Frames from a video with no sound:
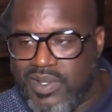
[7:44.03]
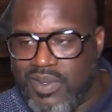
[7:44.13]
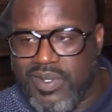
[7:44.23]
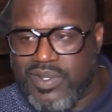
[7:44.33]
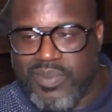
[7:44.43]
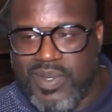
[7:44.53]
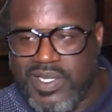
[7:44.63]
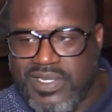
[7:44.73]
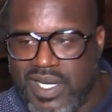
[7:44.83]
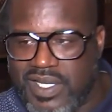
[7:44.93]
daughter to a
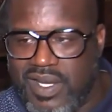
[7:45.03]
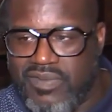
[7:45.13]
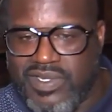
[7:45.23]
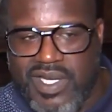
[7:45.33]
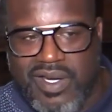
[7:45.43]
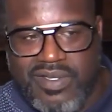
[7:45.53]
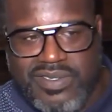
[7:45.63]
place I can never take her,